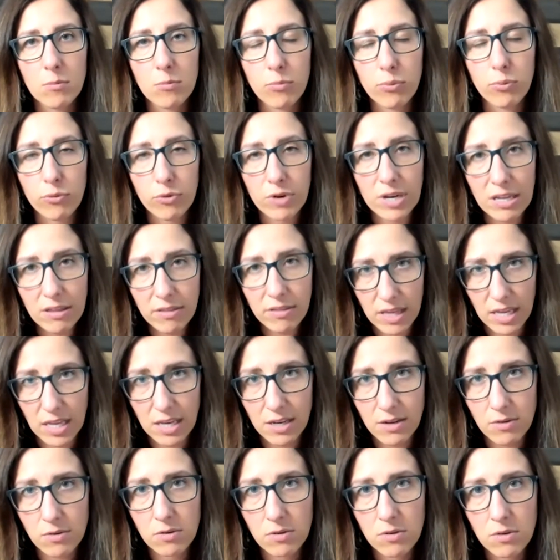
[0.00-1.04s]

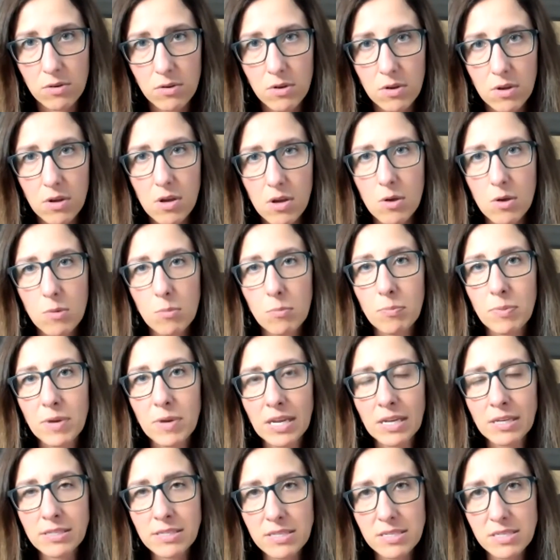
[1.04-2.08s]
breathing,
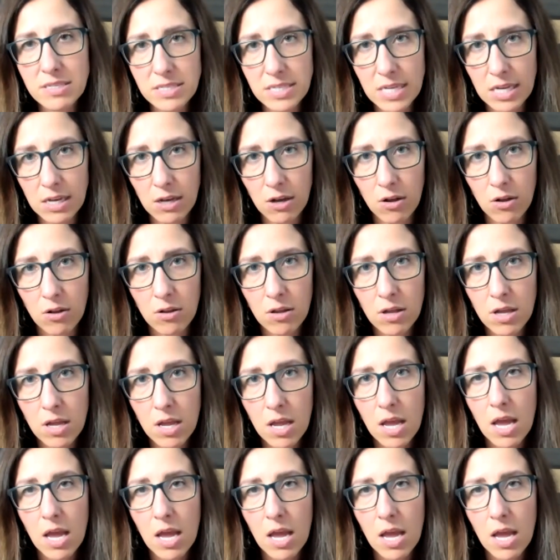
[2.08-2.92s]
being still,